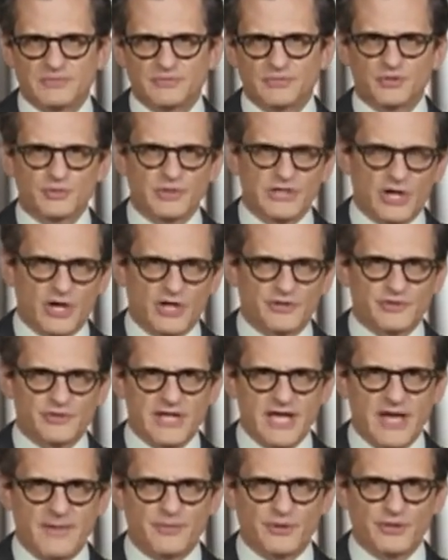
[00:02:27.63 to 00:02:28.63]
between Audrey
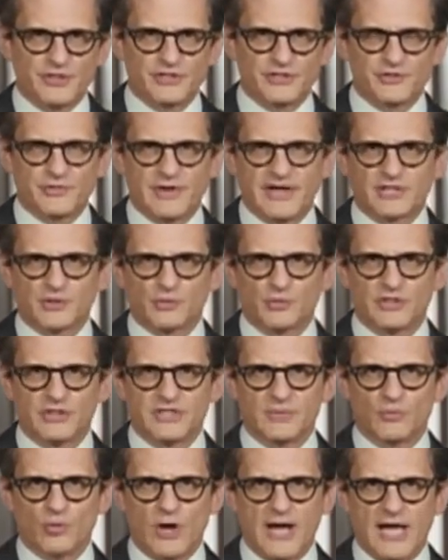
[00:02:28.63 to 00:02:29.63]
Hepburn and director
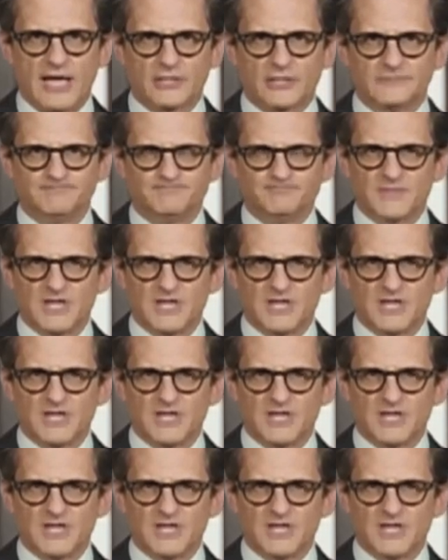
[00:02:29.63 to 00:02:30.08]
William Wyler.